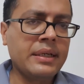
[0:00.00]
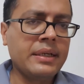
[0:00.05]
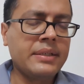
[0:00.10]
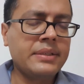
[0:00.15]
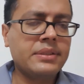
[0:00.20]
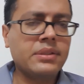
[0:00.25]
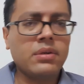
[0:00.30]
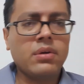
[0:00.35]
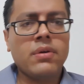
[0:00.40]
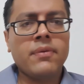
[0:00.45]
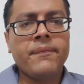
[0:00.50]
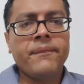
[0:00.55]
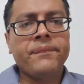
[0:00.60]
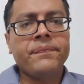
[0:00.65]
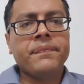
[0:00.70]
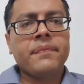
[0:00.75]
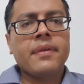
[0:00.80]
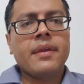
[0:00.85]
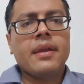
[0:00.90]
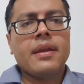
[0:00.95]
So
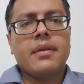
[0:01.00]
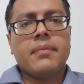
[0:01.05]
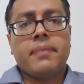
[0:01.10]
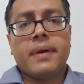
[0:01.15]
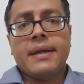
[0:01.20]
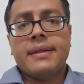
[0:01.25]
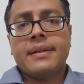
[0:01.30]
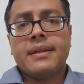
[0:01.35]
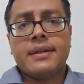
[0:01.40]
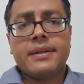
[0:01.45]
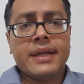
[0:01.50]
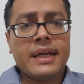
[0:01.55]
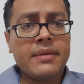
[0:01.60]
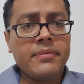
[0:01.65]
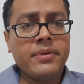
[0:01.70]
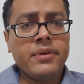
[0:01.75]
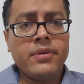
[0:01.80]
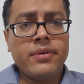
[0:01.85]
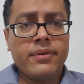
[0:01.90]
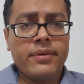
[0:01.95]
by the time
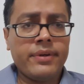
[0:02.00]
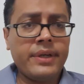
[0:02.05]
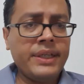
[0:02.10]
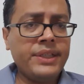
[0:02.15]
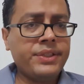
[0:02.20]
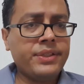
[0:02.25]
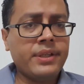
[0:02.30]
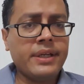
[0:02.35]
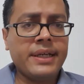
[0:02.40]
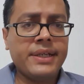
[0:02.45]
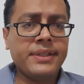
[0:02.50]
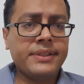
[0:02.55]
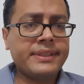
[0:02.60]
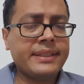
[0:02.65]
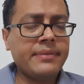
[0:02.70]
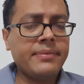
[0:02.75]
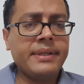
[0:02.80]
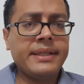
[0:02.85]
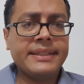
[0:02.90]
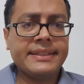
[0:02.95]
you reach the age
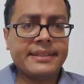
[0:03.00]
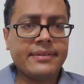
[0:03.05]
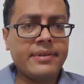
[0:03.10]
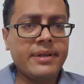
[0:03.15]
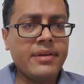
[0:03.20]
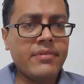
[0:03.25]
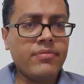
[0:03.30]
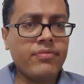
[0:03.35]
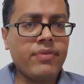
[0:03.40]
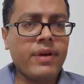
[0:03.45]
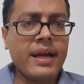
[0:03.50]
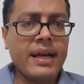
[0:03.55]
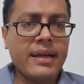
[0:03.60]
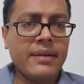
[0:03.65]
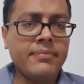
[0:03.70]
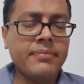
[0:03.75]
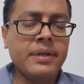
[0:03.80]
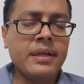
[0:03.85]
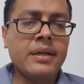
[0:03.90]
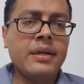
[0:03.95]

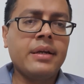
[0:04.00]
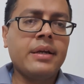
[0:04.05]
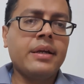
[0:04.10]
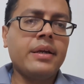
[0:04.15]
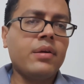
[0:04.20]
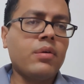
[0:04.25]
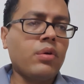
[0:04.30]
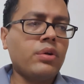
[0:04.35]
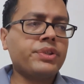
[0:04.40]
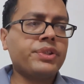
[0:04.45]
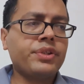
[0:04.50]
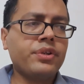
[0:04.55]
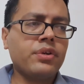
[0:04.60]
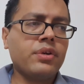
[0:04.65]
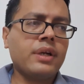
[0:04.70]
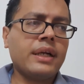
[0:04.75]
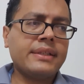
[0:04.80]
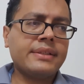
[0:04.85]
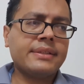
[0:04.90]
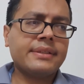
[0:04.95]
70-75, your
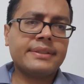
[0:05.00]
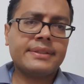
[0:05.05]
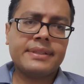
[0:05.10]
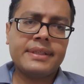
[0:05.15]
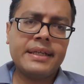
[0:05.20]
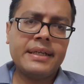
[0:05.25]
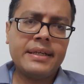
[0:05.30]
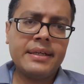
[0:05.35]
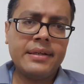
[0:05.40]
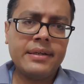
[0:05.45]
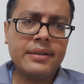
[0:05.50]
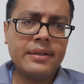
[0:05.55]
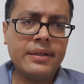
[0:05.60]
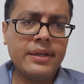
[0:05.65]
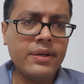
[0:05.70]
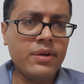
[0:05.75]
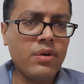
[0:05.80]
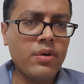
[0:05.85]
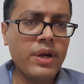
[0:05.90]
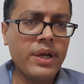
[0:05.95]
osteoclasts are still
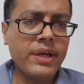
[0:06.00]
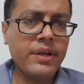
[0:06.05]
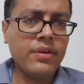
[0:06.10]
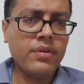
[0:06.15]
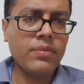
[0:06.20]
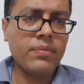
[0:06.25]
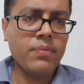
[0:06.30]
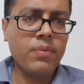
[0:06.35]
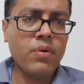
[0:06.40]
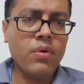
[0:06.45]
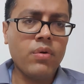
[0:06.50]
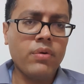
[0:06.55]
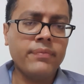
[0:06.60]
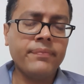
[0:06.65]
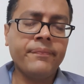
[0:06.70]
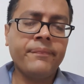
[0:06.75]
eroding your bone,